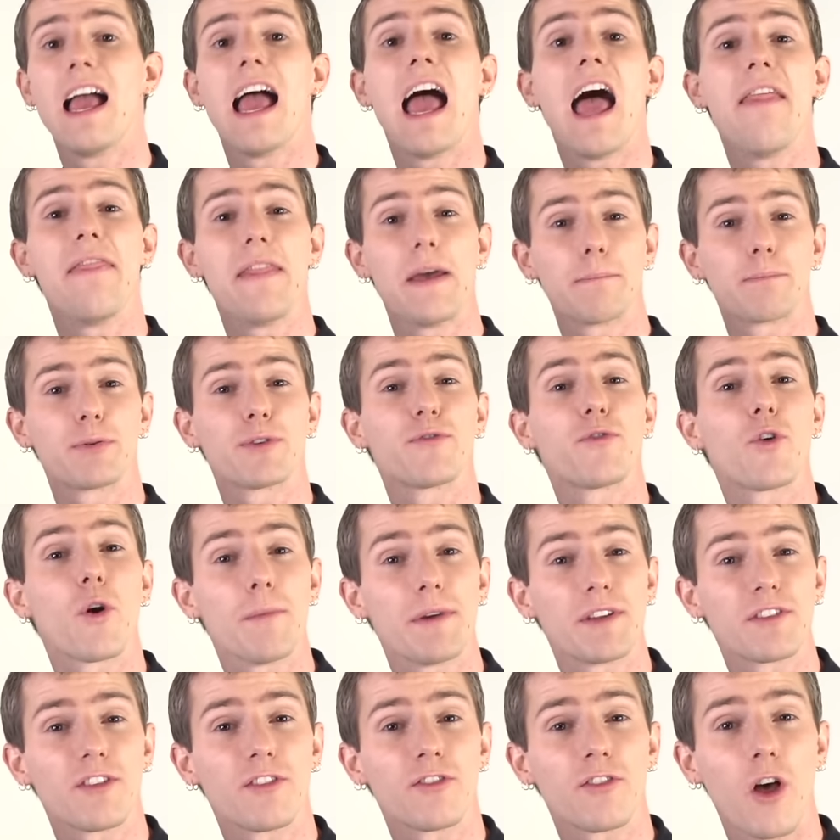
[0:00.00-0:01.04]
And then
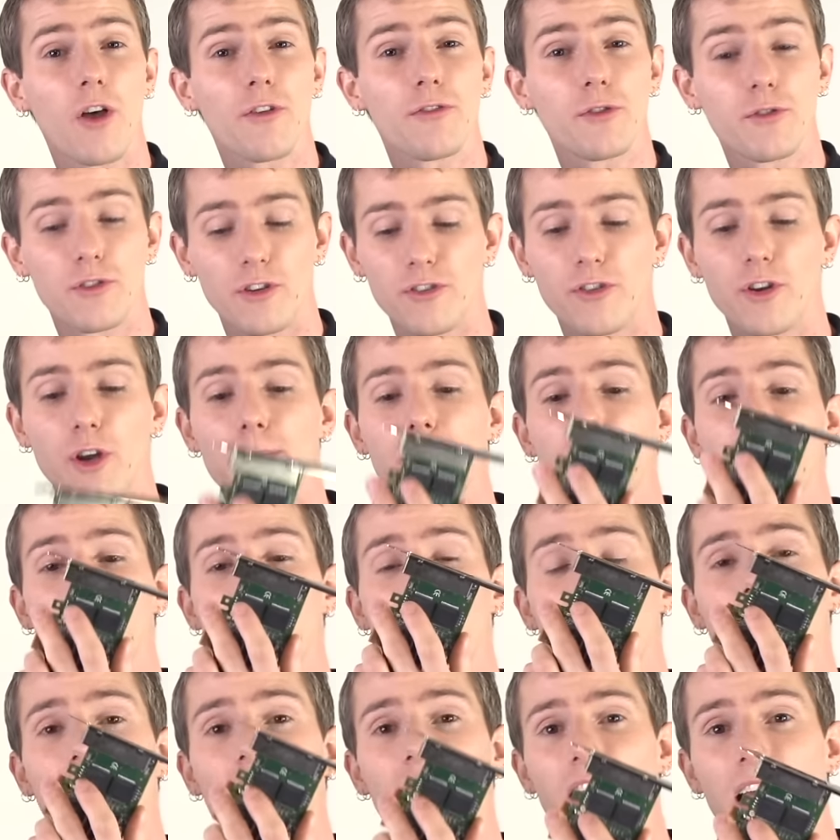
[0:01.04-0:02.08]
performance is also determined
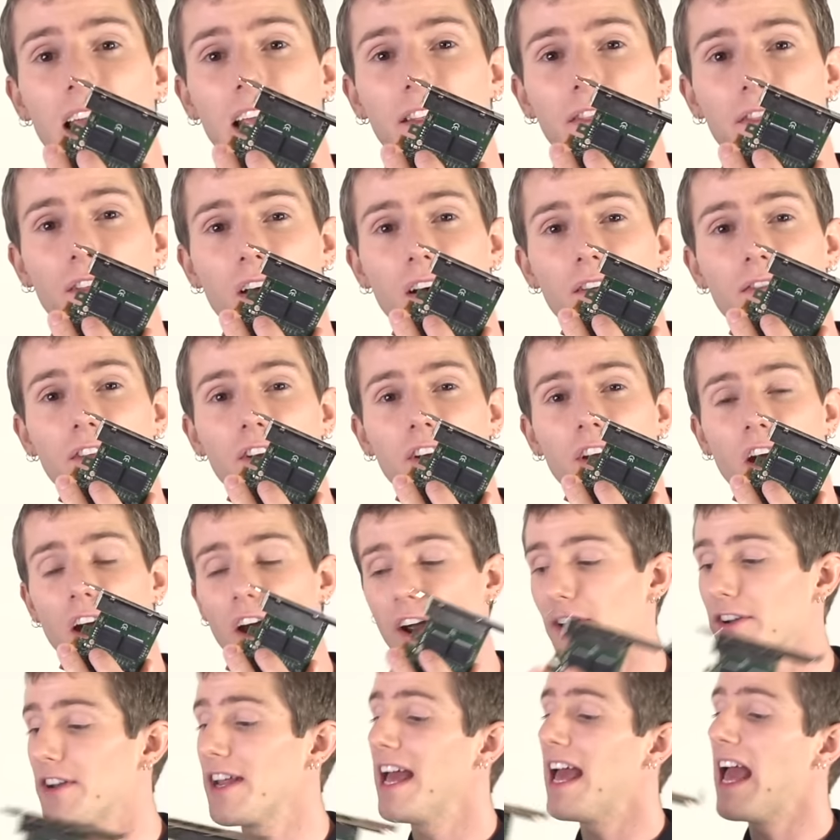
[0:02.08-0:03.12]
by the length of the
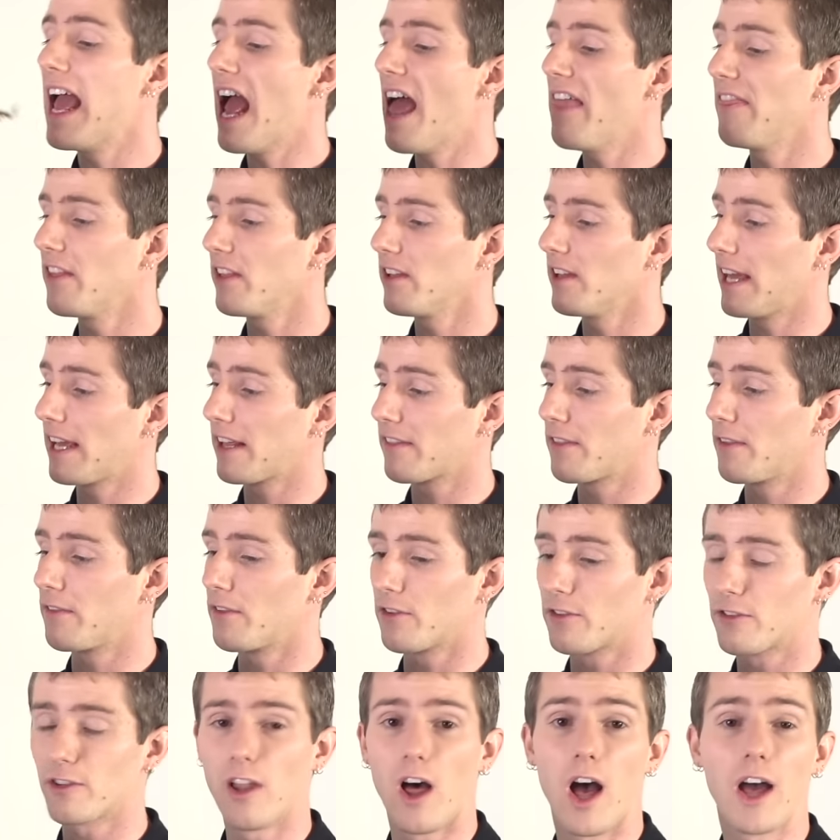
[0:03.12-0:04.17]
card and the length of
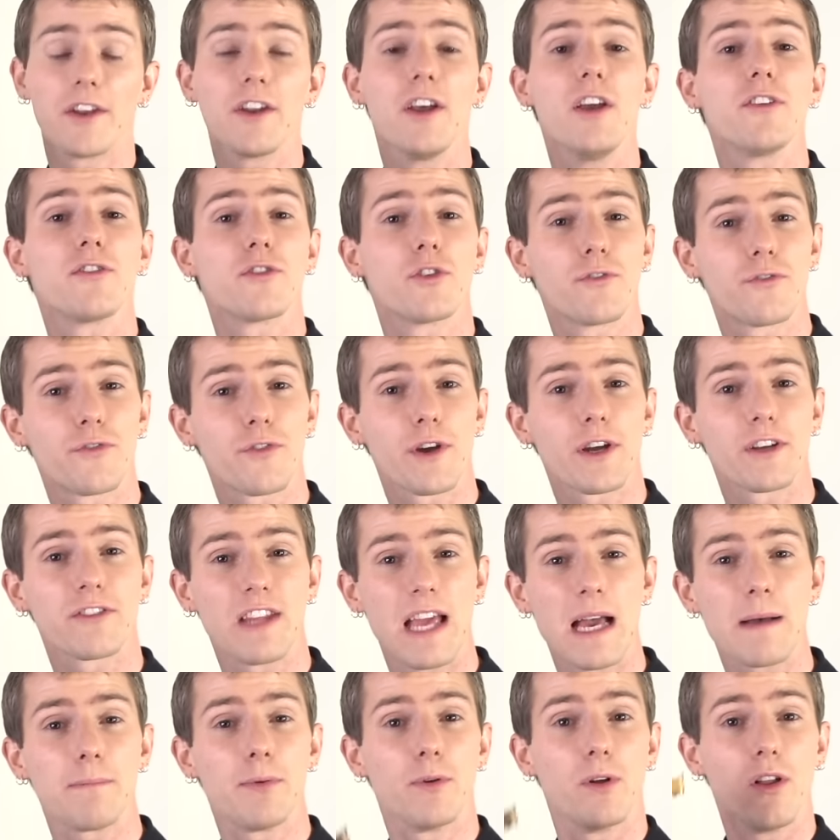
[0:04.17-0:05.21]
the slot. So for
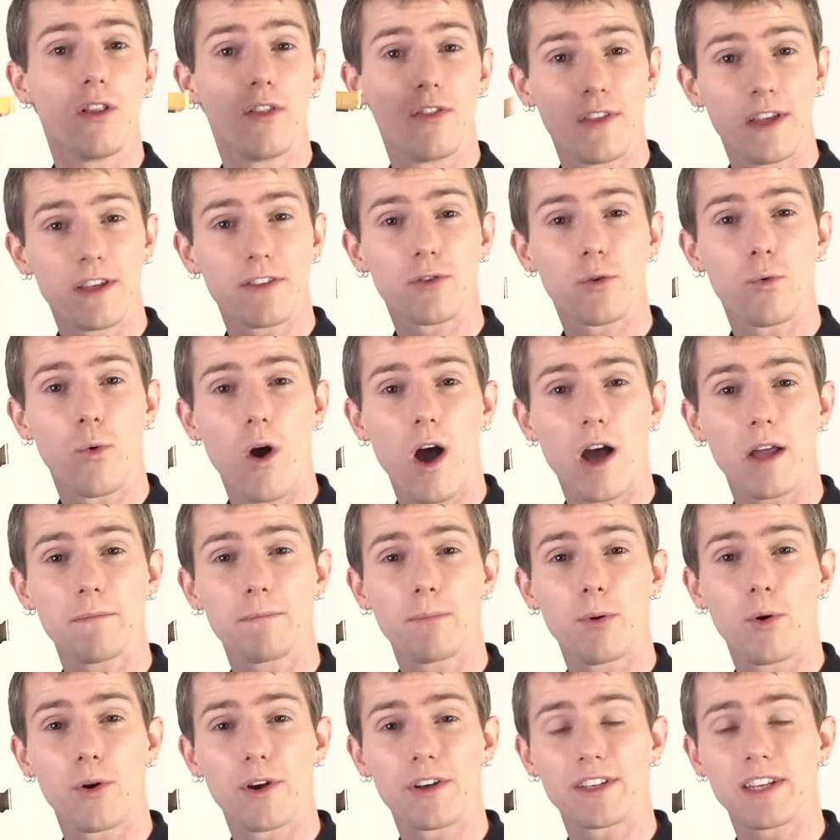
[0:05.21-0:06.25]
example, this quad
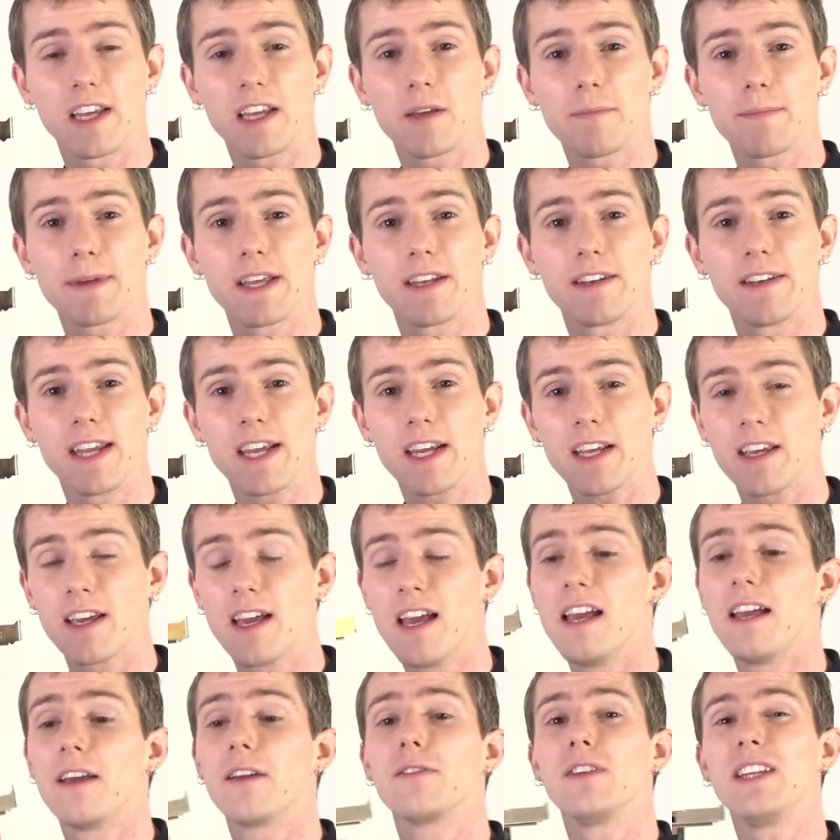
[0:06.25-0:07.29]
port gigabit NIC
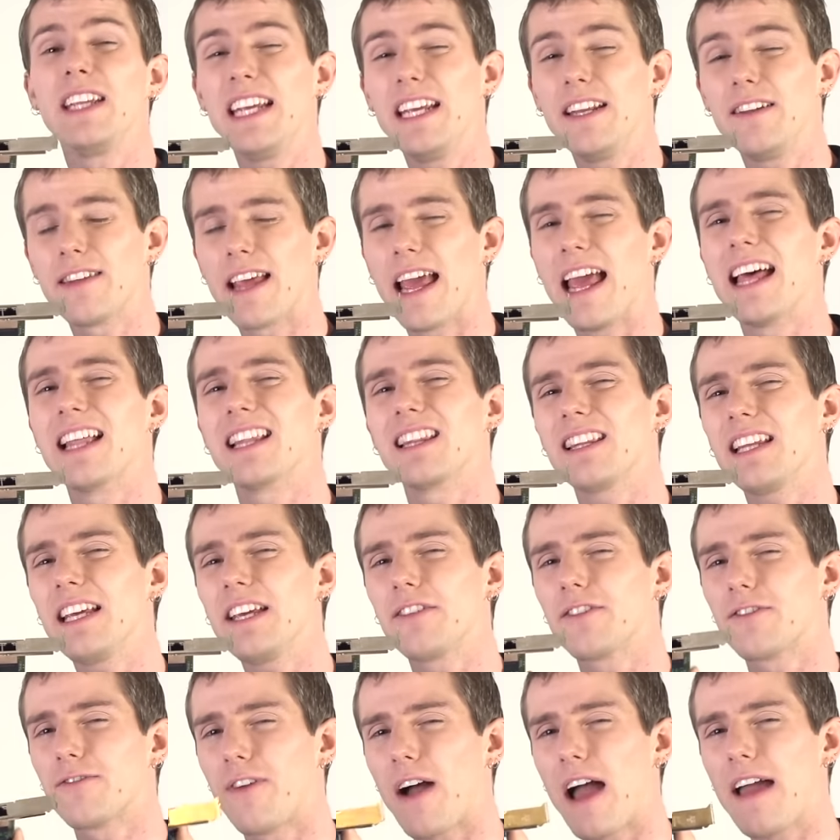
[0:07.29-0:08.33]
needs at
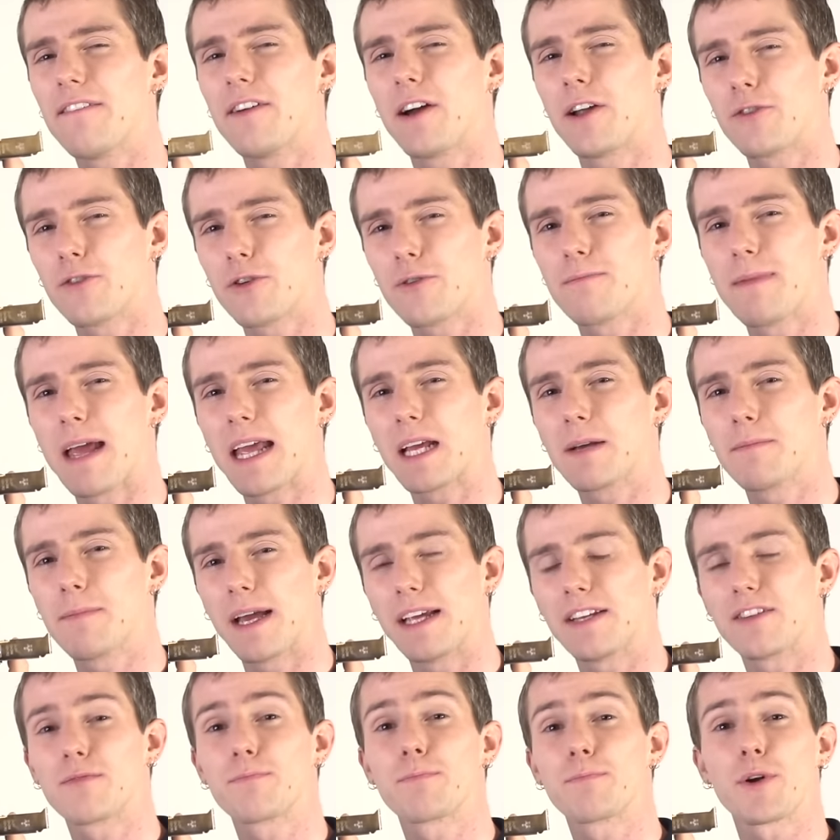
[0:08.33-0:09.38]
least 500
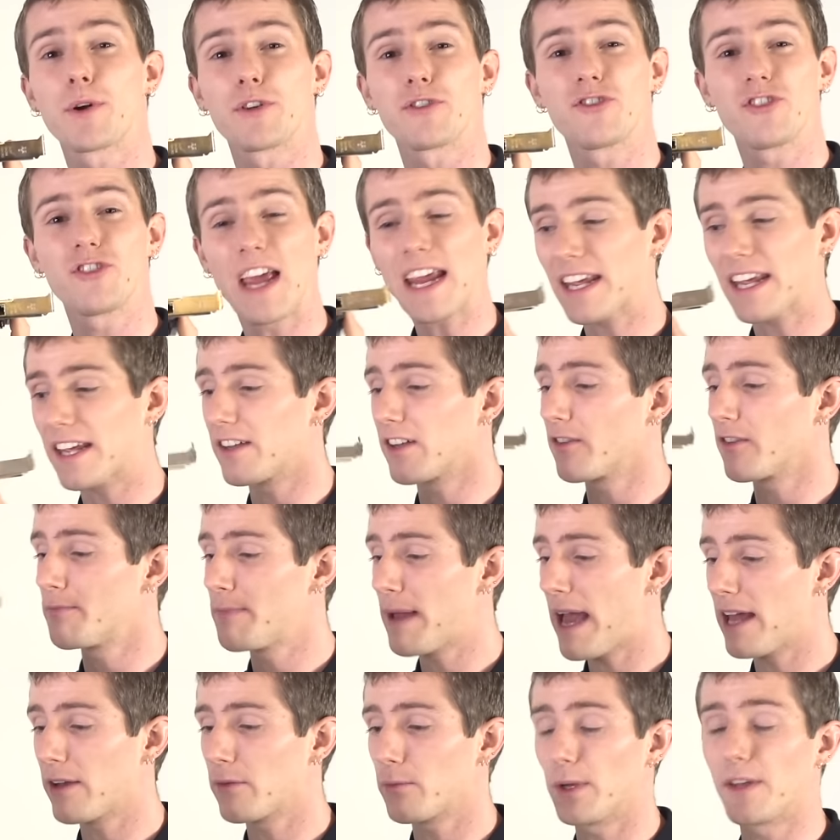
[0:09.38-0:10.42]
megabytes per second of
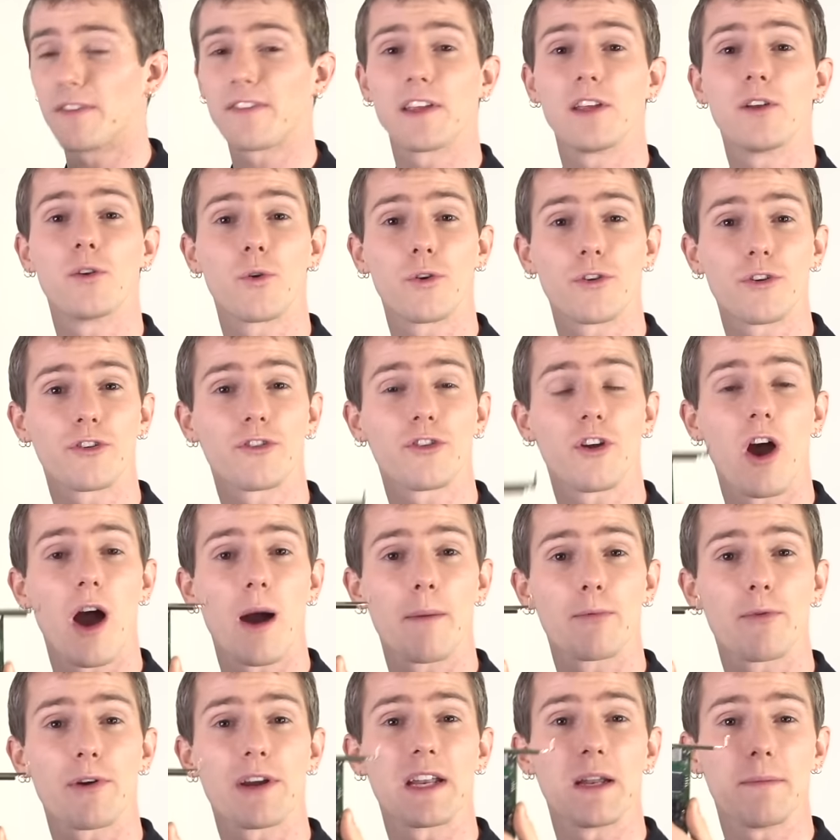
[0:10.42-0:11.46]
bandwidth in order to
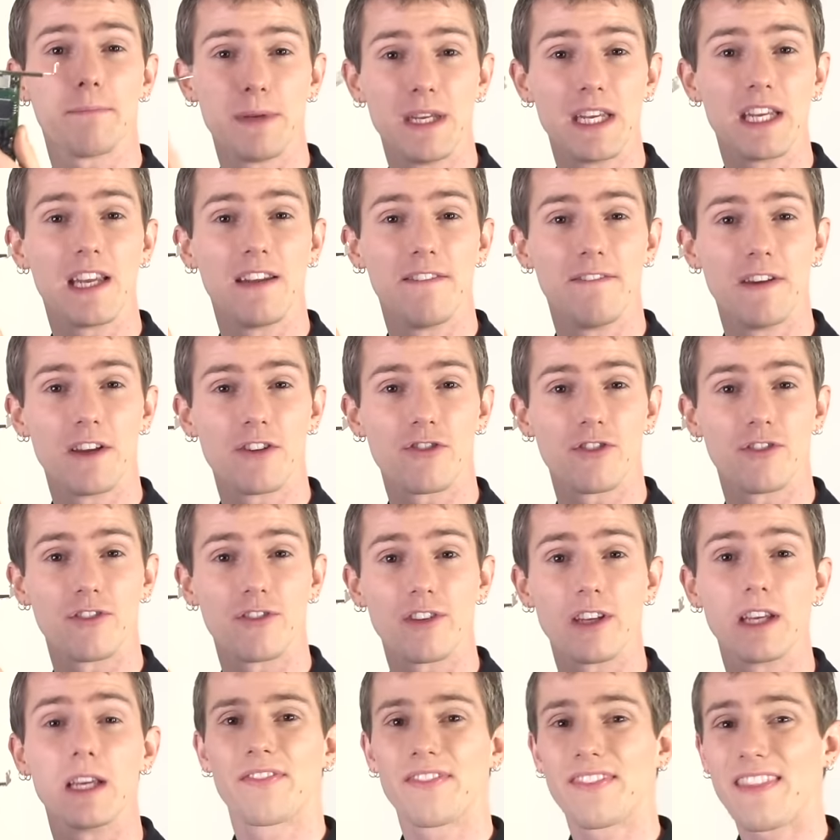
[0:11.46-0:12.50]
operate at peak
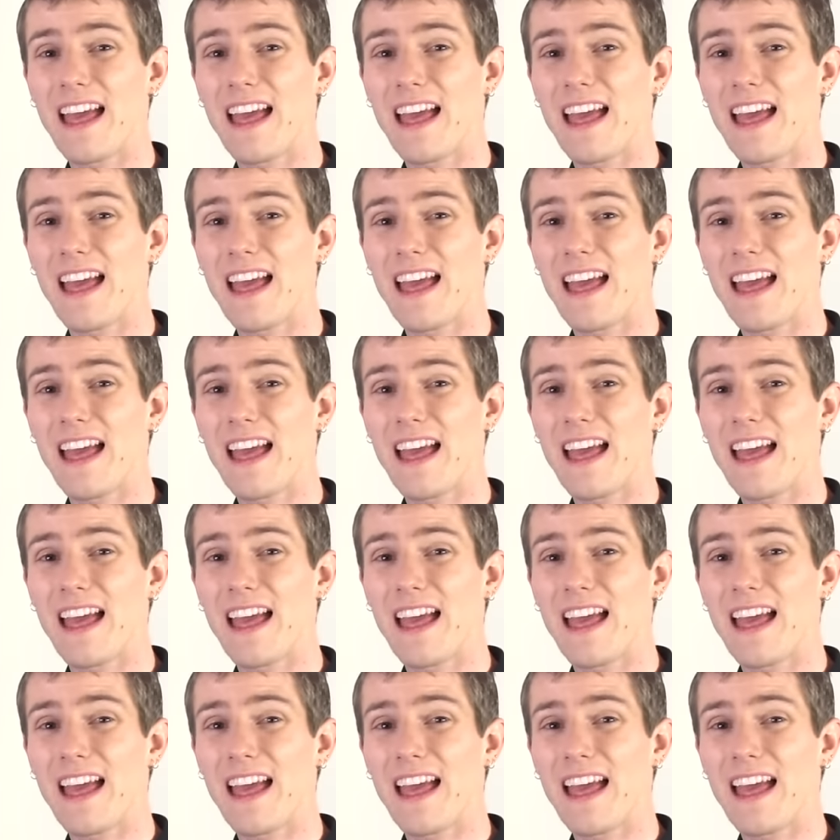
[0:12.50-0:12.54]
efficiency.